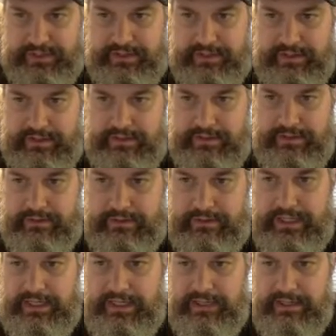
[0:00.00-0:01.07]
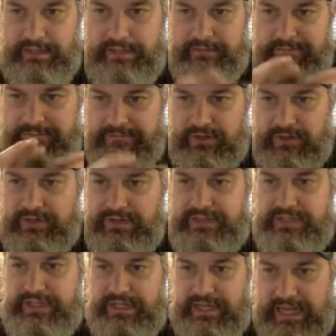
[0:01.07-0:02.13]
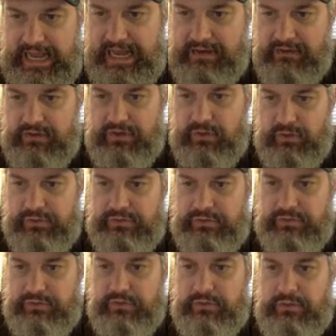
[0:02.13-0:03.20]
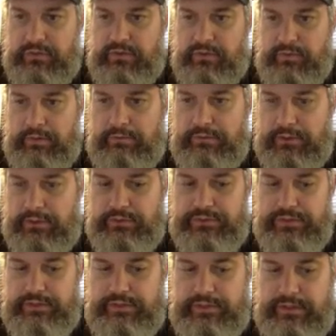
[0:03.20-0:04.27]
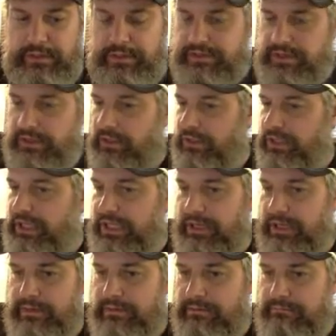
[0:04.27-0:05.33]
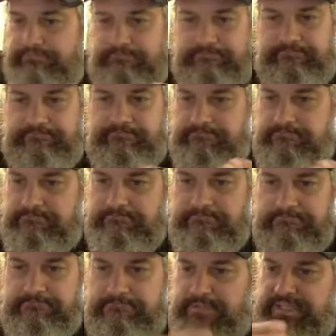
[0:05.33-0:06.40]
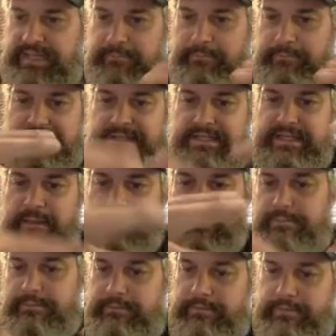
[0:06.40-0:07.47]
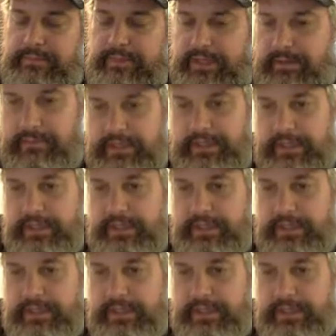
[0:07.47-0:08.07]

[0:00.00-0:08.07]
in history. Okay, the first agricultural revolution. It's going to lead step by step